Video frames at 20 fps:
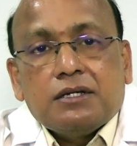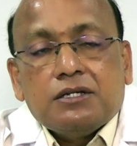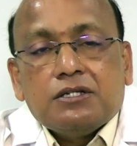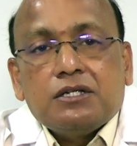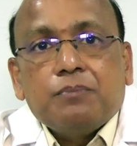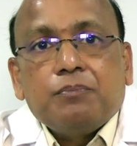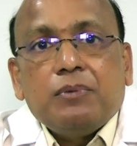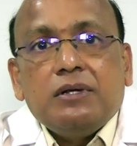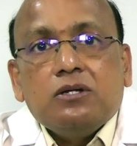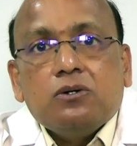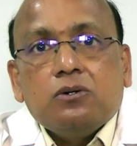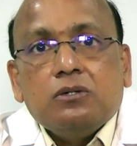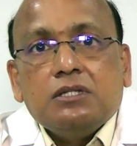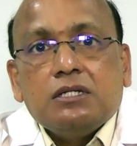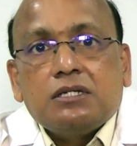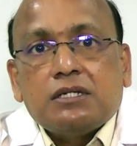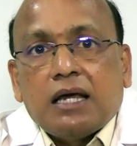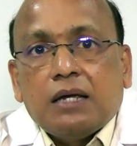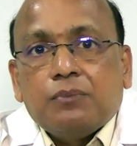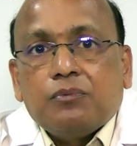stages. Depending on
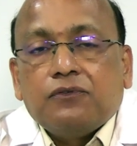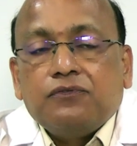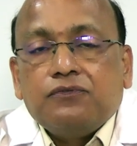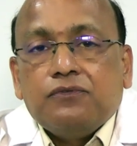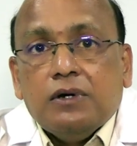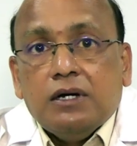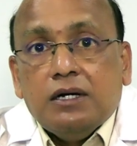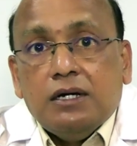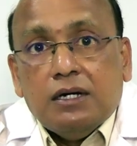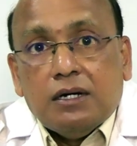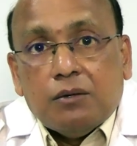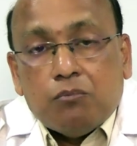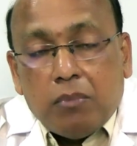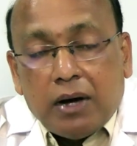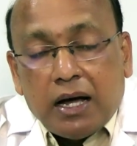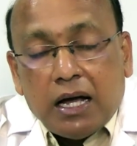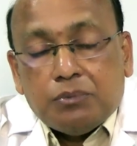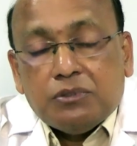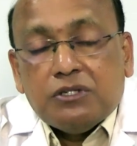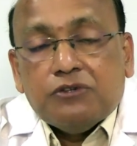the type of
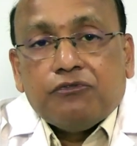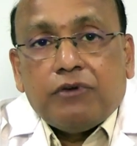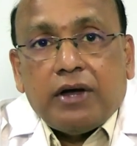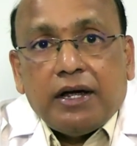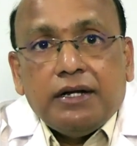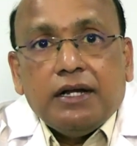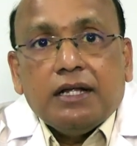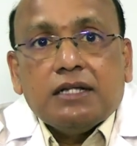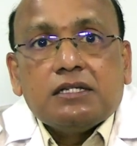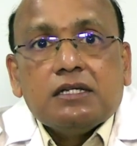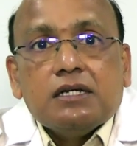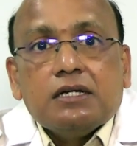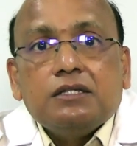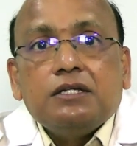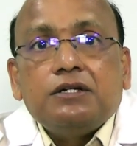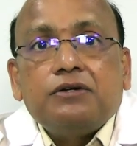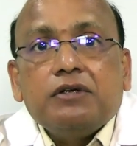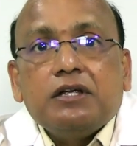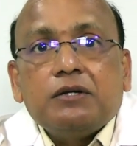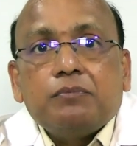biopsy findings,
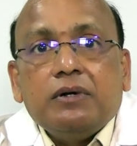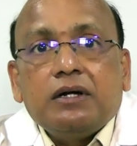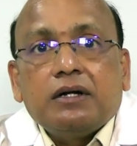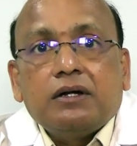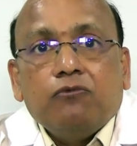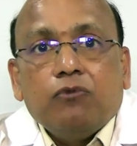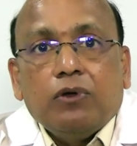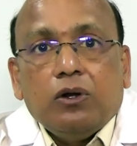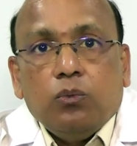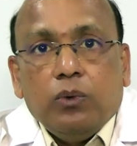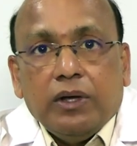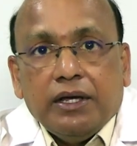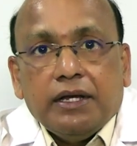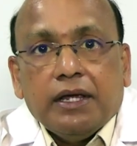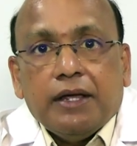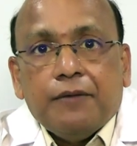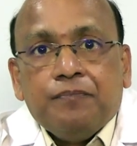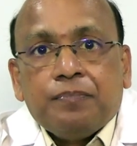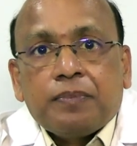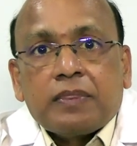the treatment will
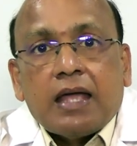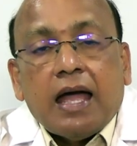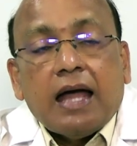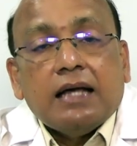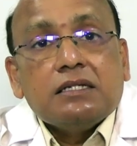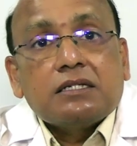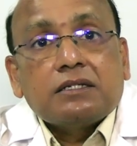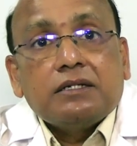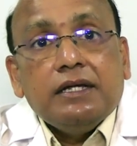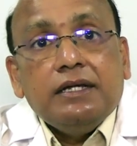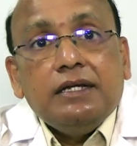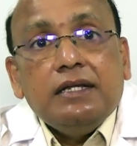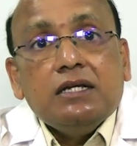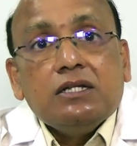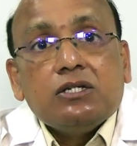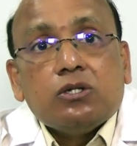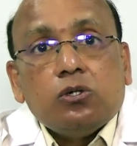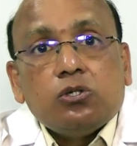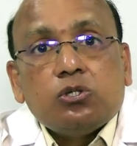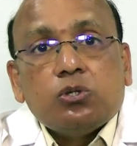vary. And
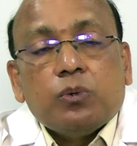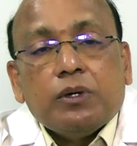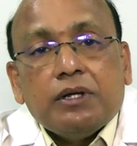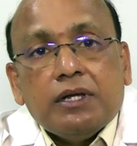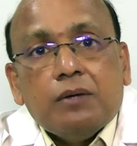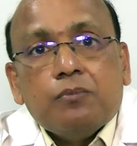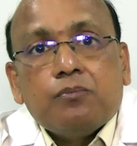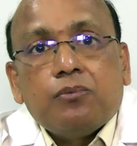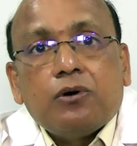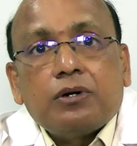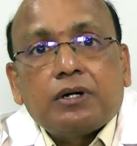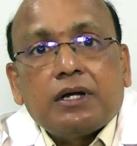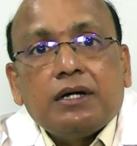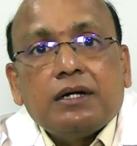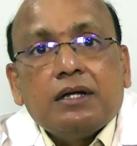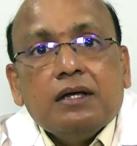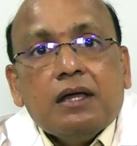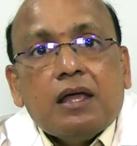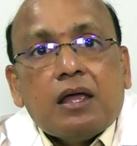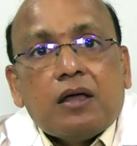screening is also very
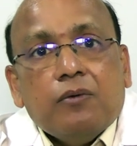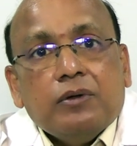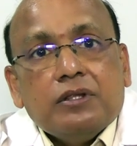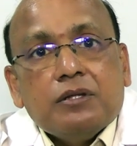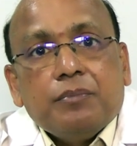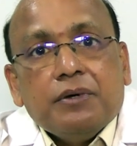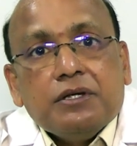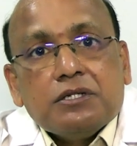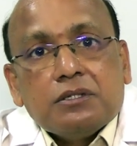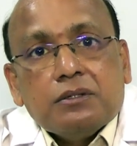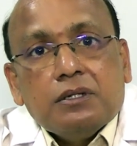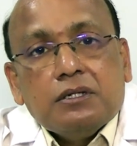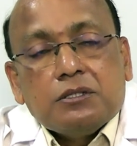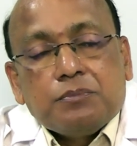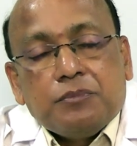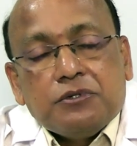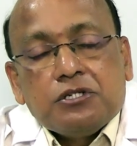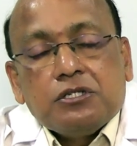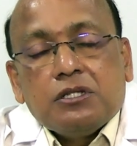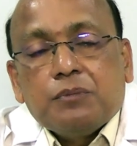important, when the patient,
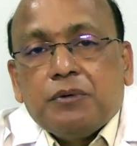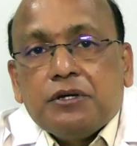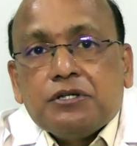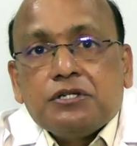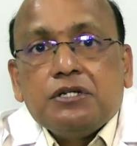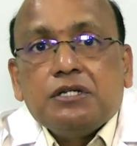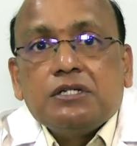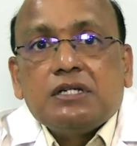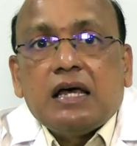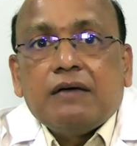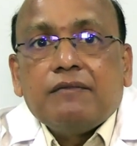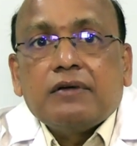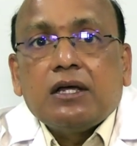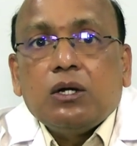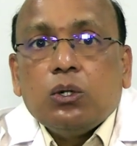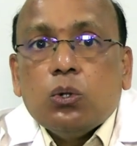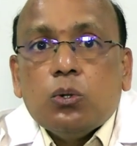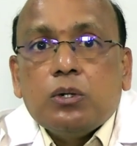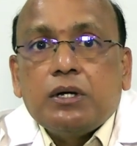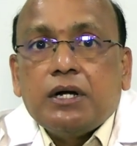especially the patient is having
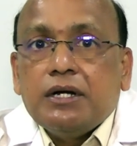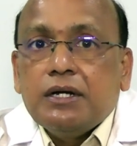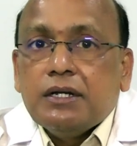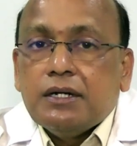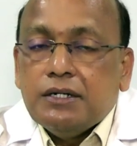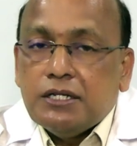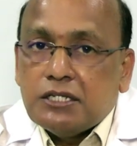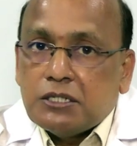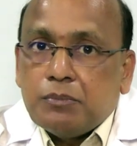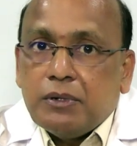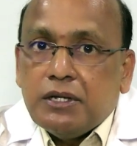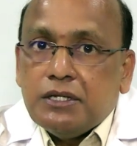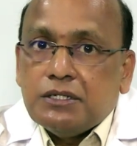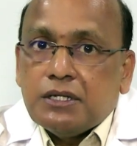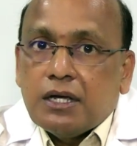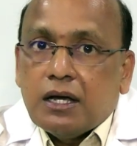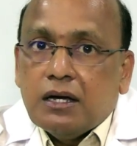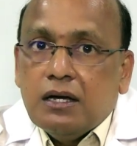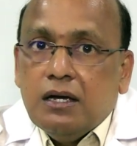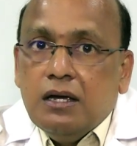a low grade
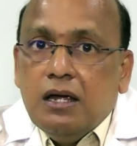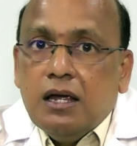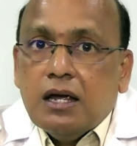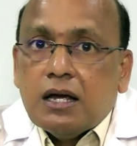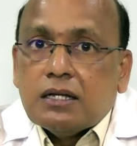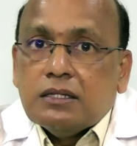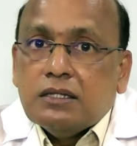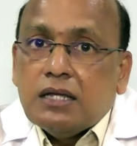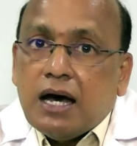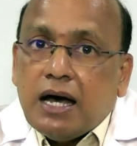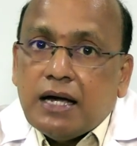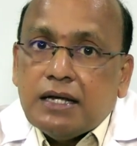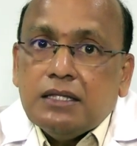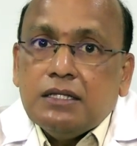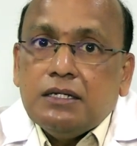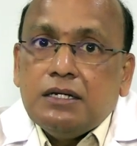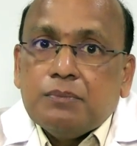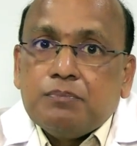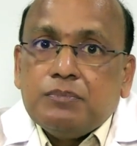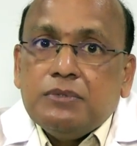dysplasia. The higher
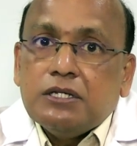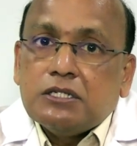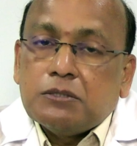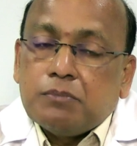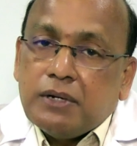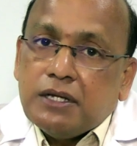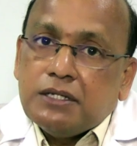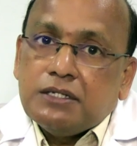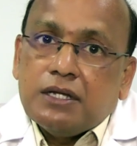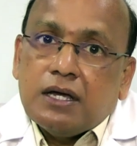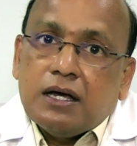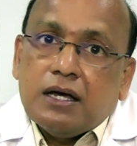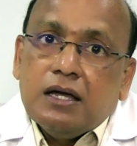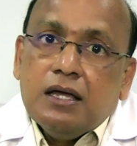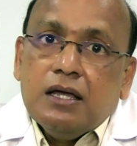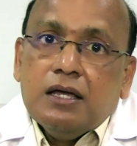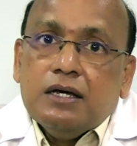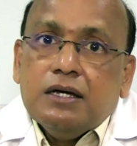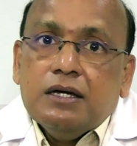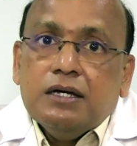the
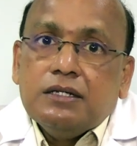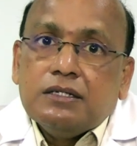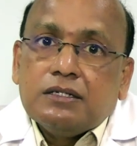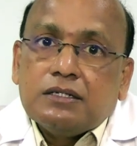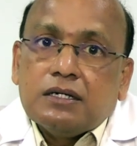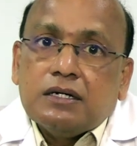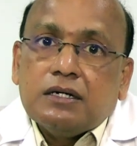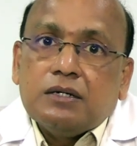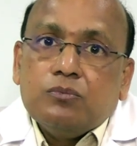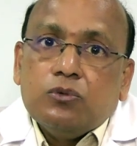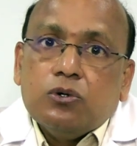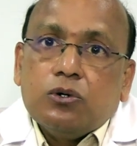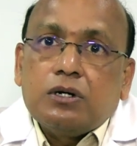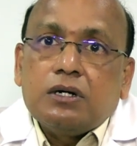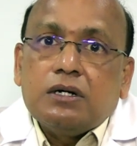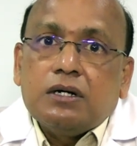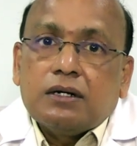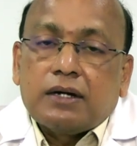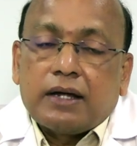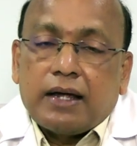dysplasia is uh,
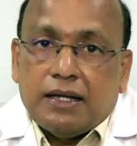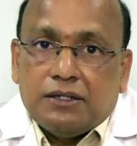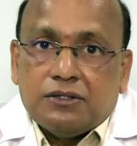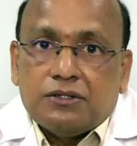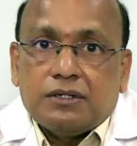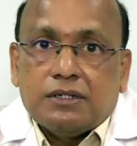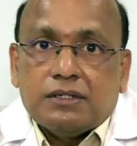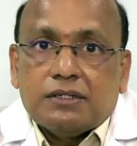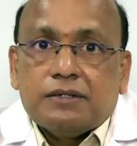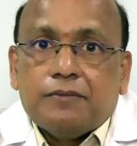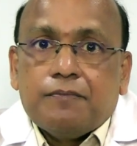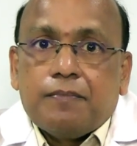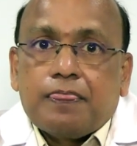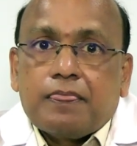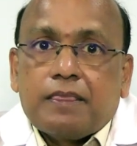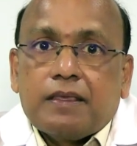more cancerous.